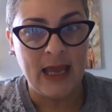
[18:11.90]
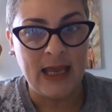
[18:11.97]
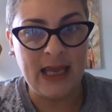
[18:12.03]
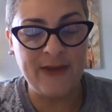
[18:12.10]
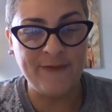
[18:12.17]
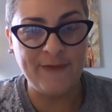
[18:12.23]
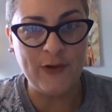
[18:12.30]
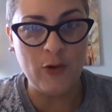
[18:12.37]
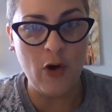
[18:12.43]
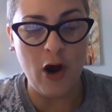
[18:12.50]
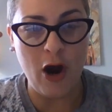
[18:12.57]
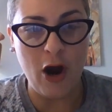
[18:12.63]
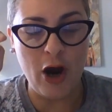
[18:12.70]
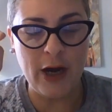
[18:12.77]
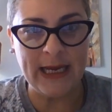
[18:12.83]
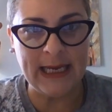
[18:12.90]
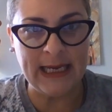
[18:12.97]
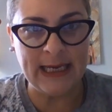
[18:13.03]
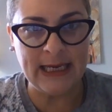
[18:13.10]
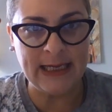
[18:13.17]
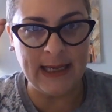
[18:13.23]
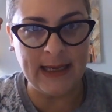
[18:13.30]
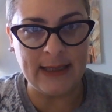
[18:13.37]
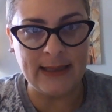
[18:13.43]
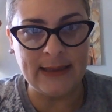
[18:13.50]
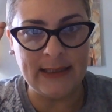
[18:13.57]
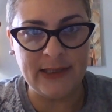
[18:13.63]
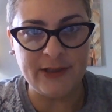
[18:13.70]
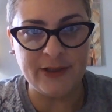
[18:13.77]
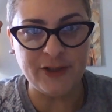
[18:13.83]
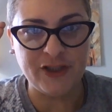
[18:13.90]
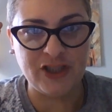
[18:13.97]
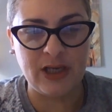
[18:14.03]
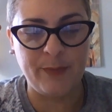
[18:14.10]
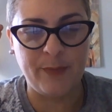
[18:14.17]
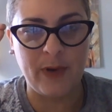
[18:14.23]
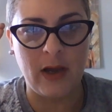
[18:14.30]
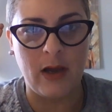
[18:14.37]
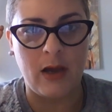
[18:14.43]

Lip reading: If you are in a leadership